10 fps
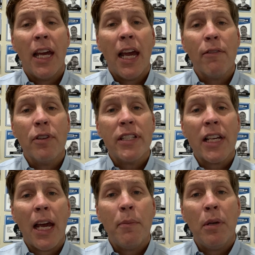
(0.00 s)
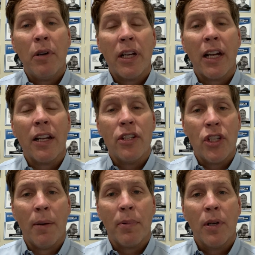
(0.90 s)
Every time we went on a
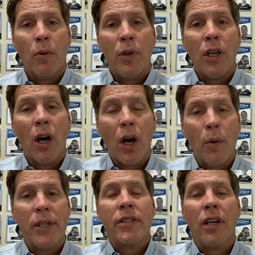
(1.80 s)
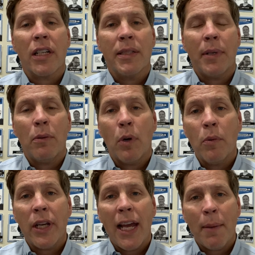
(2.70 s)
jump, we always talked about what
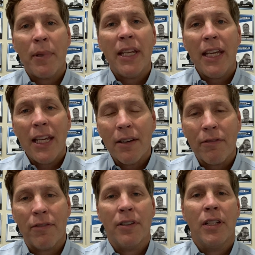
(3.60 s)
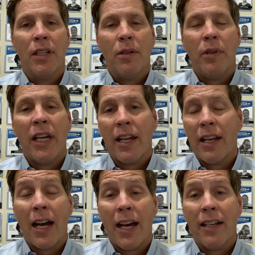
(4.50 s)
would happen if we had
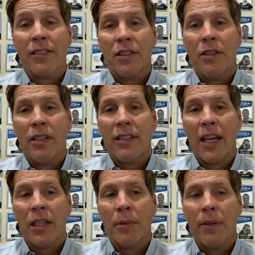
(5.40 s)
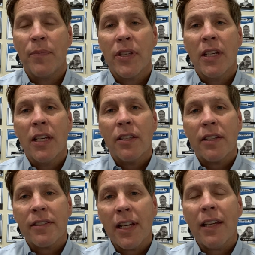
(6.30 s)
a high altitude entanglement. The
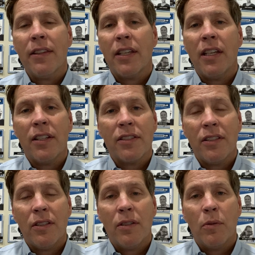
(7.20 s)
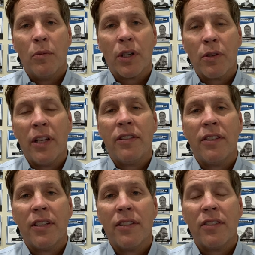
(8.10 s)
second thing is, when a
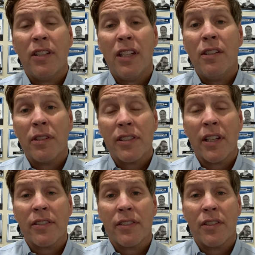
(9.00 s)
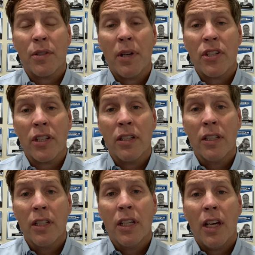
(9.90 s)
crisis hits, you need to assess the situation.
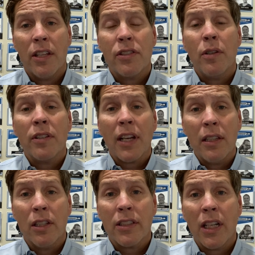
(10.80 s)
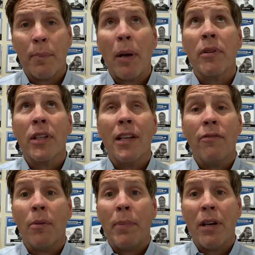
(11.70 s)
As soon as I looked up, I was looking
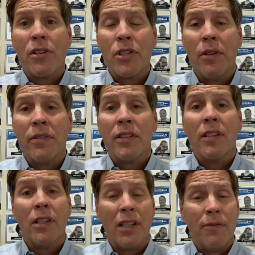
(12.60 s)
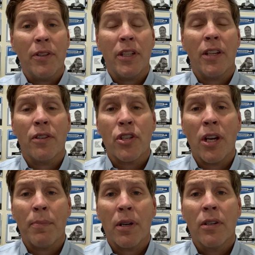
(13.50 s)
for parachutes, looking for the other
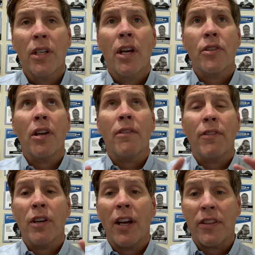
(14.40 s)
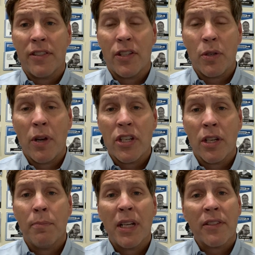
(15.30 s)
jumper, trying to figure out the
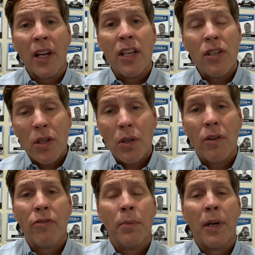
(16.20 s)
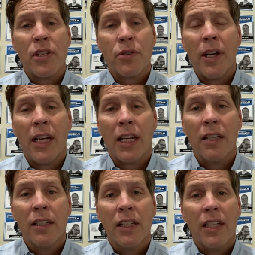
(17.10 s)
situation, because I knew from my
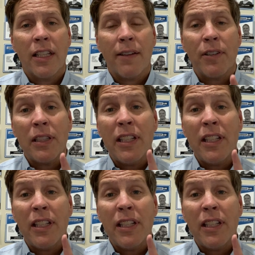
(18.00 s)
training that if at